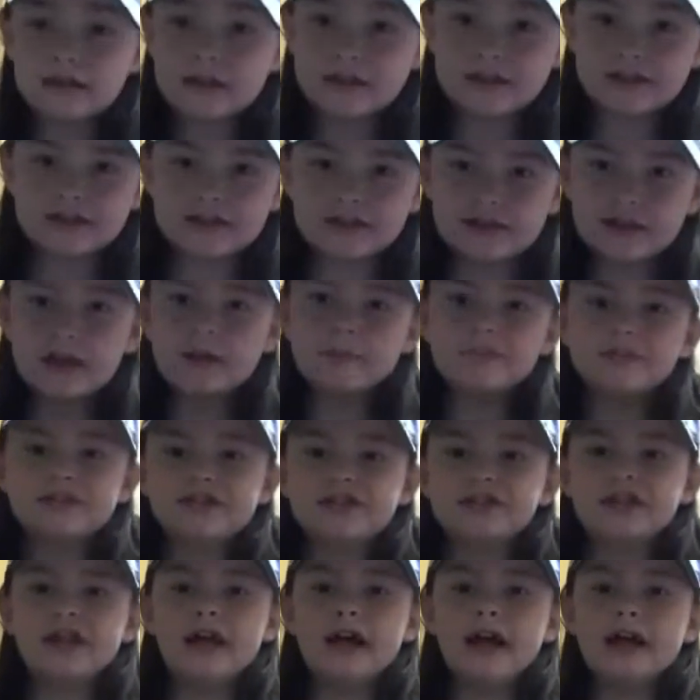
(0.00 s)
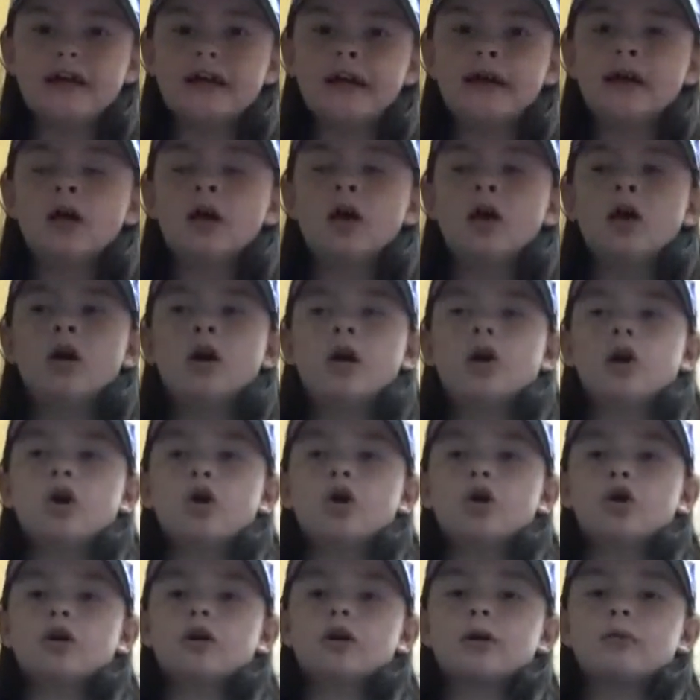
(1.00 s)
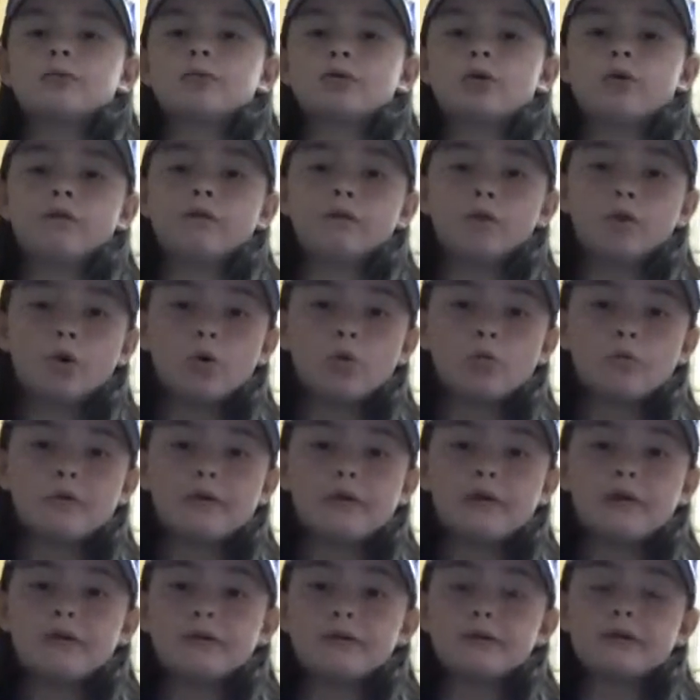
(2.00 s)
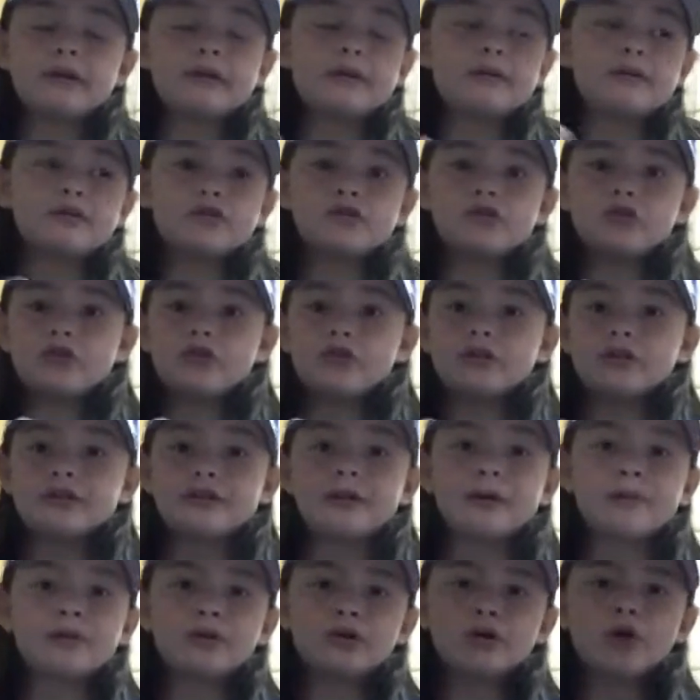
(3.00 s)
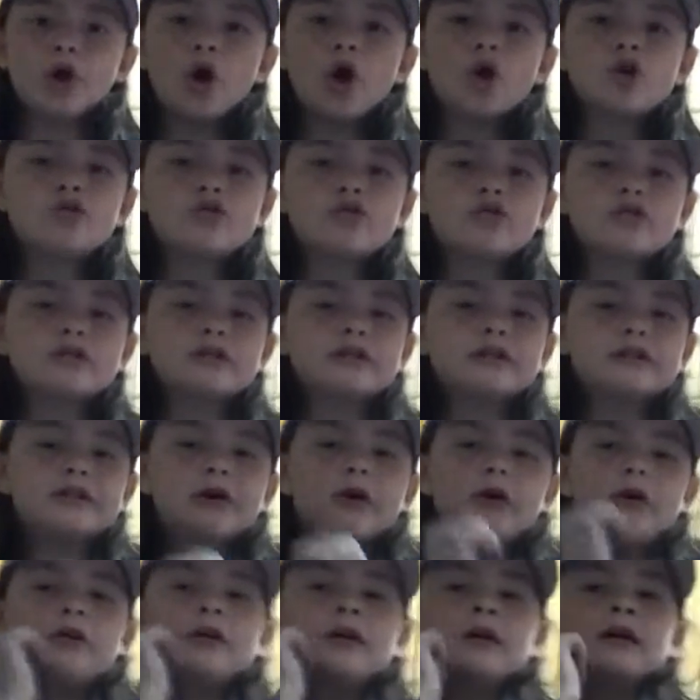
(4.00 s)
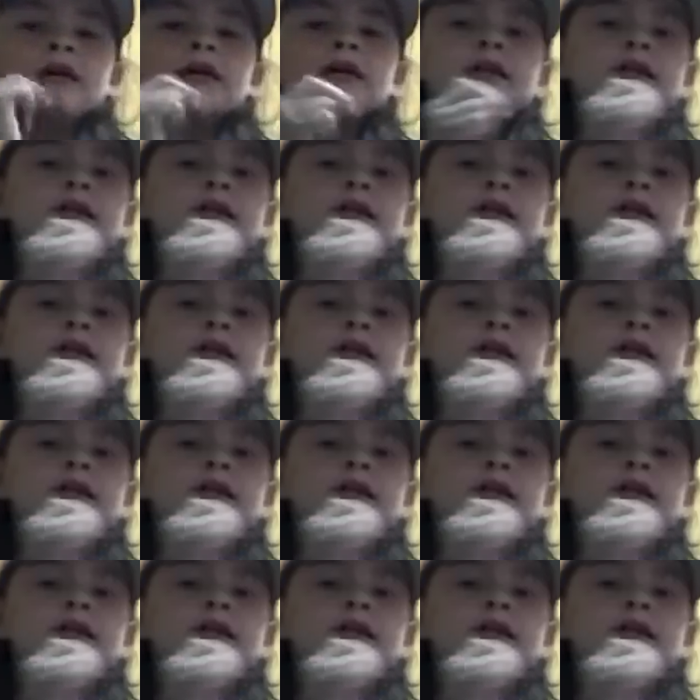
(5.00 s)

that's a type of sled, hooked up to a four-wheeler. We do this during the summer, not during snow,